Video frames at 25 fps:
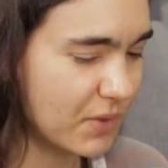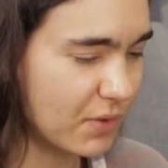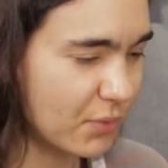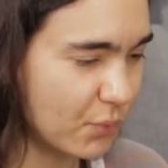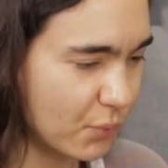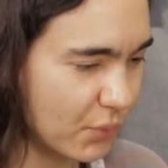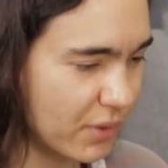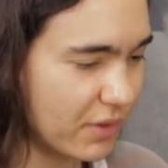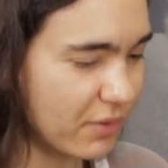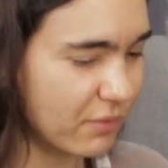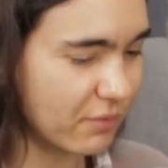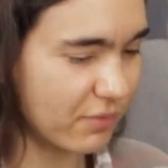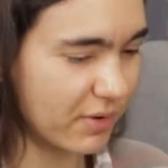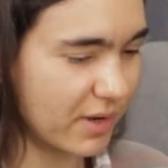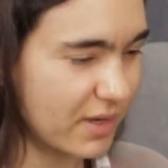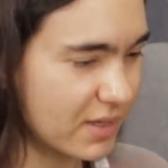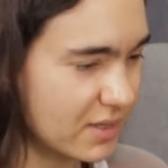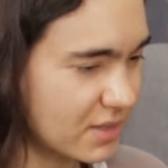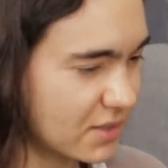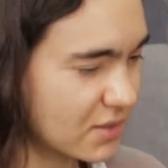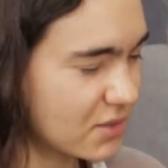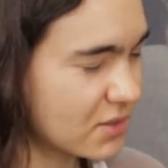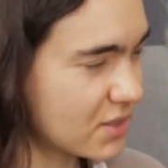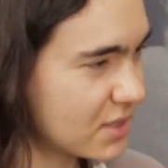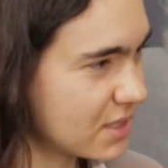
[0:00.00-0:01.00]

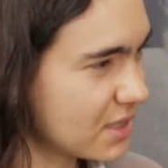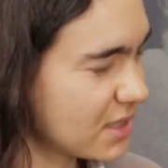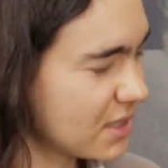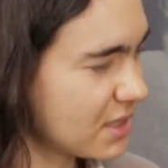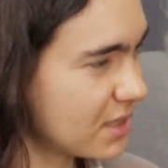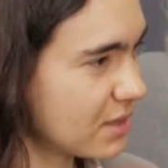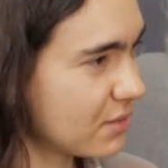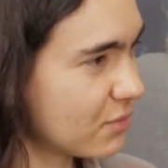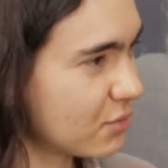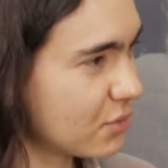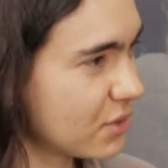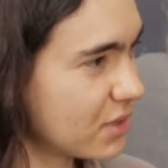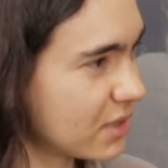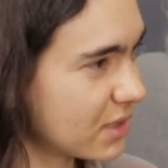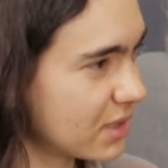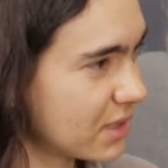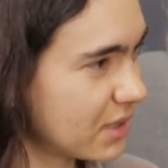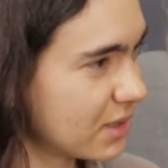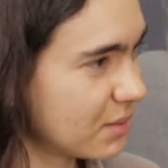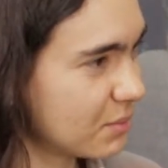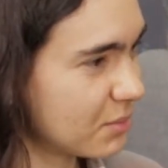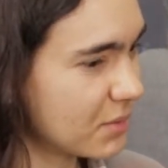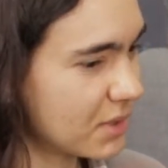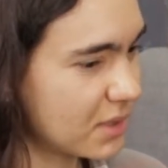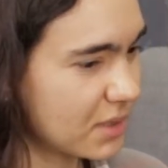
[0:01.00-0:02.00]
reinvent the scene every
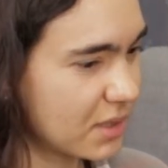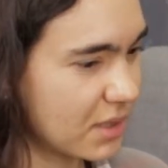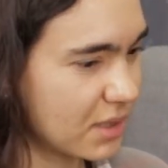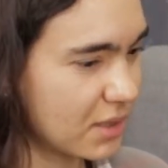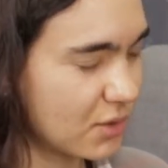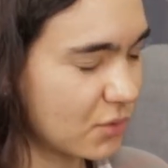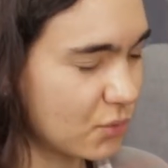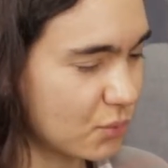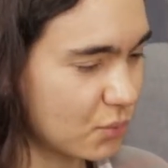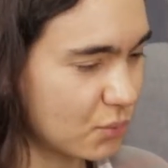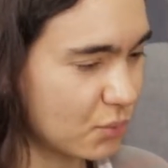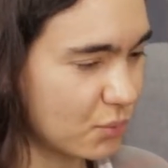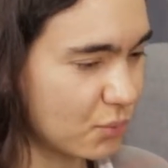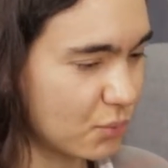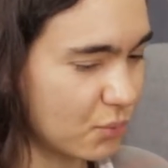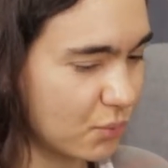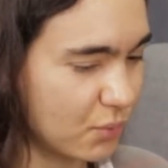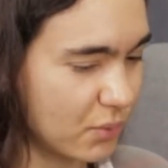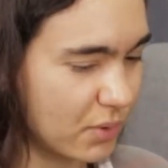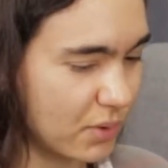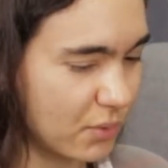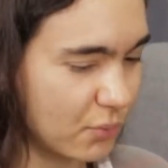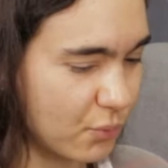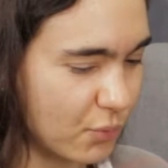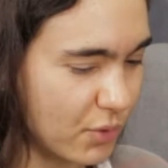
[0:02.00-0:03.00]
time and to
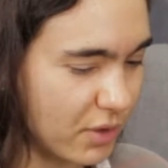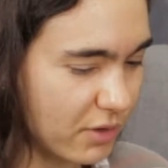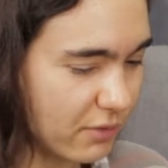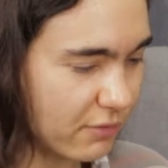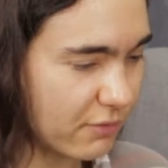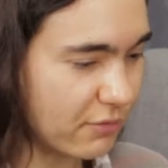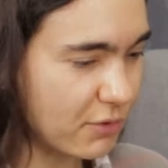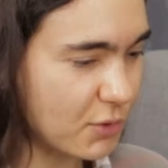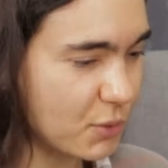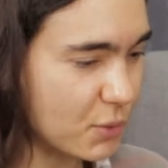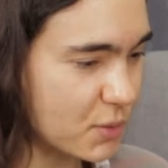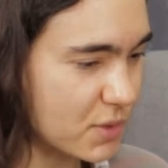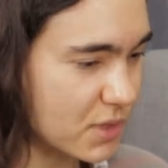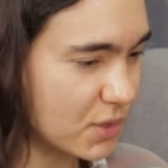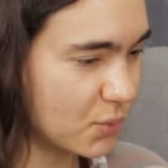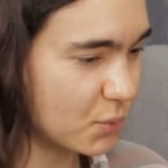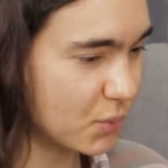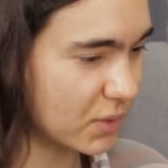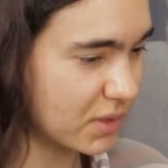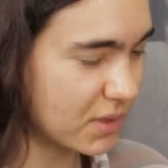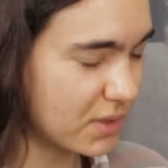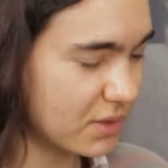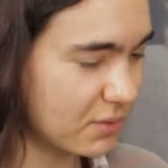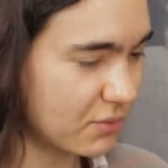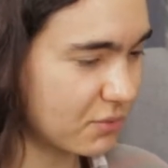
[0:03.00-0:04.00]
reinfuse it
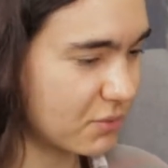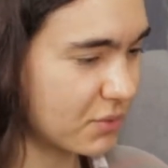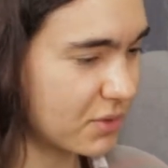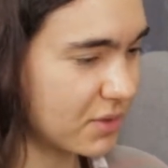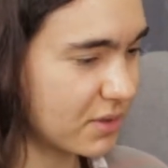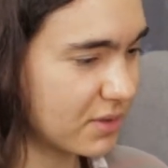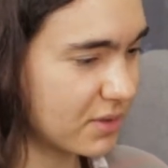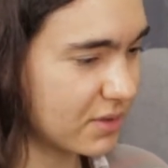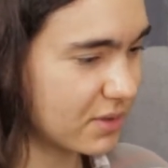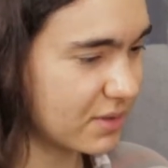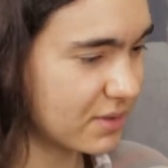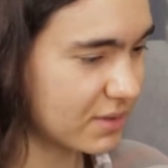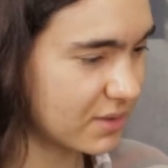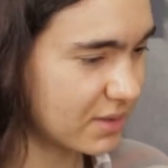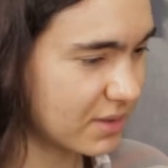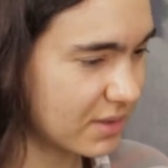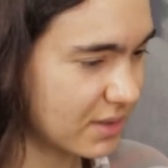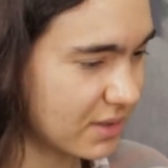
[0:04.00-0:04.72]
with different,